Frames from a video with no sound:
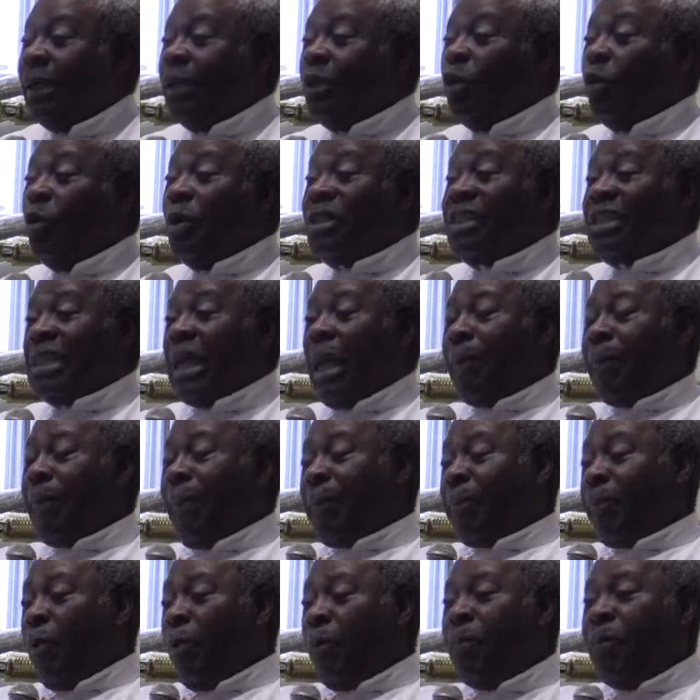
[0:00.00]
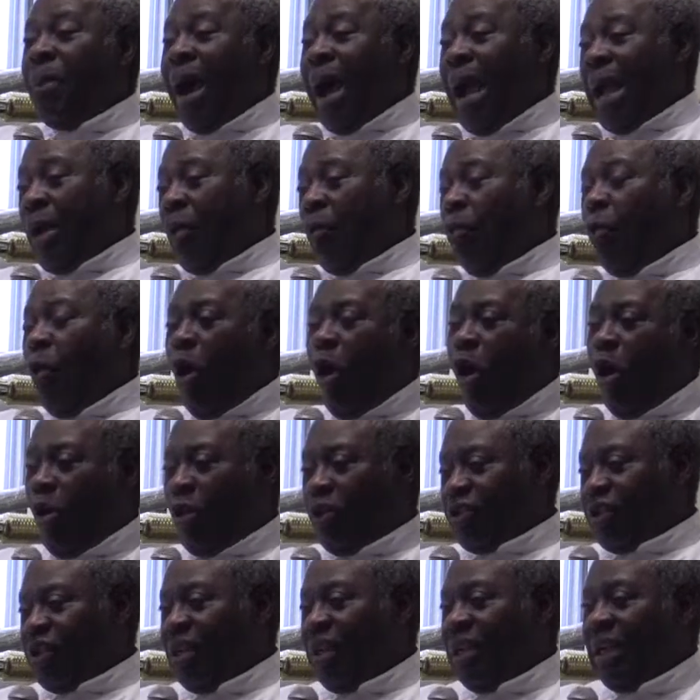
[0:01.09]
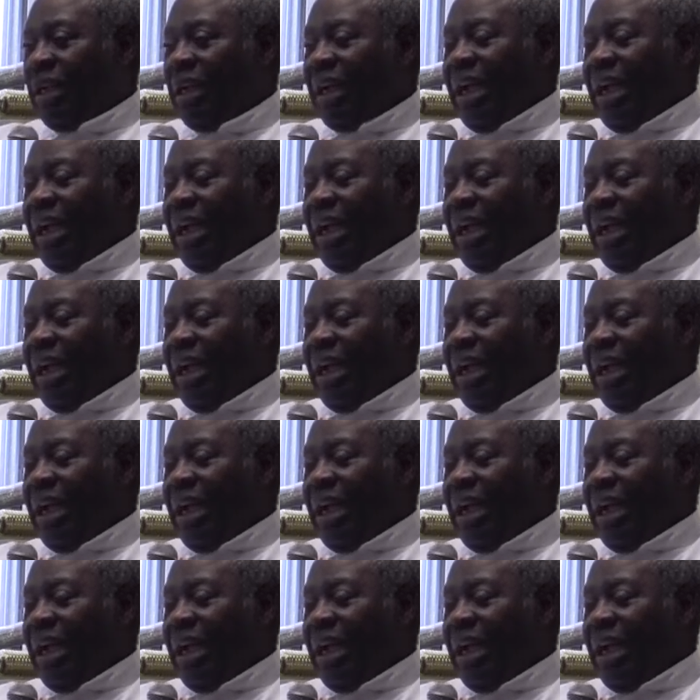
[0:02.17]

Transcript: You will see people buying walls,